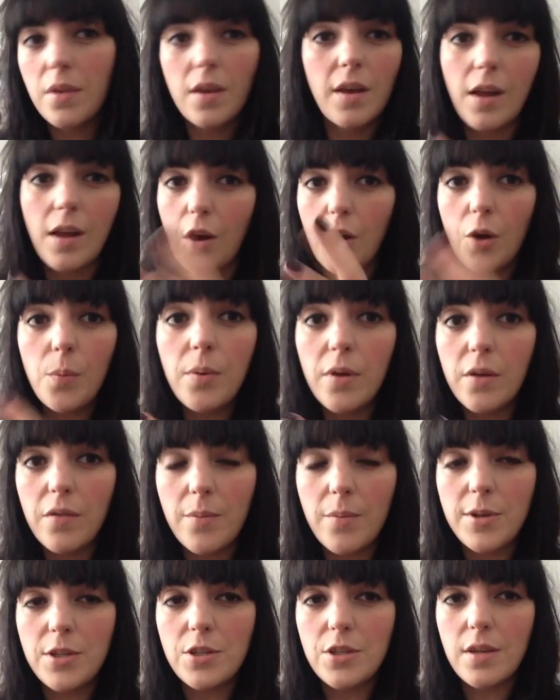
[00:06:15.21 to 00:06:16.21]
like a couple of
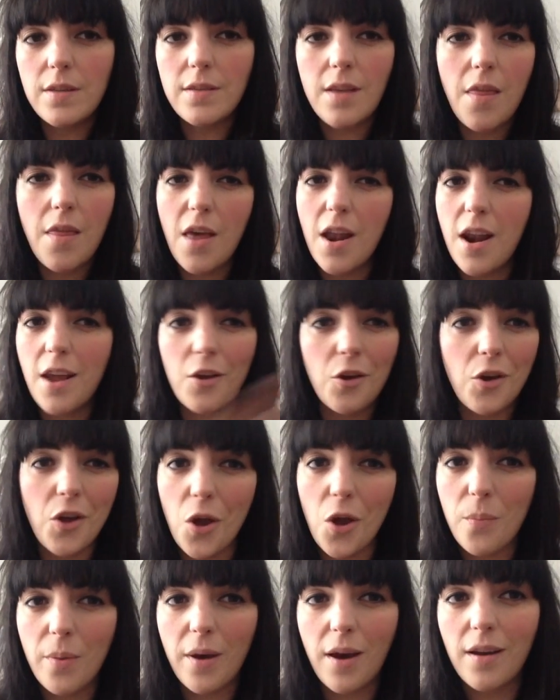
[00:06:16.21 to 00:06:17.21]
images, and then I could
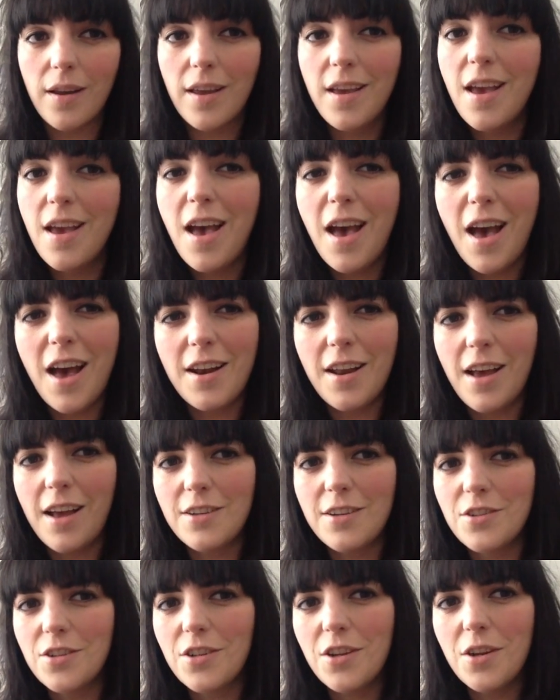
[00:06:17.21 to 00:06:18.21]
go back and
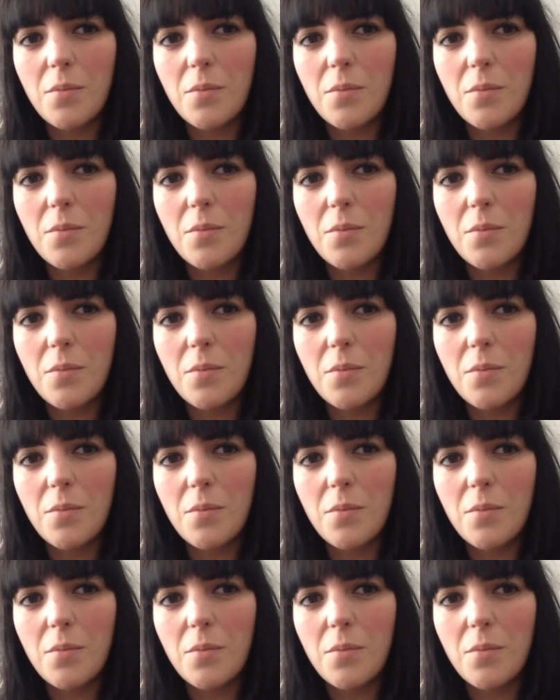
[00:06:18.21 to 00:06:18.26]
add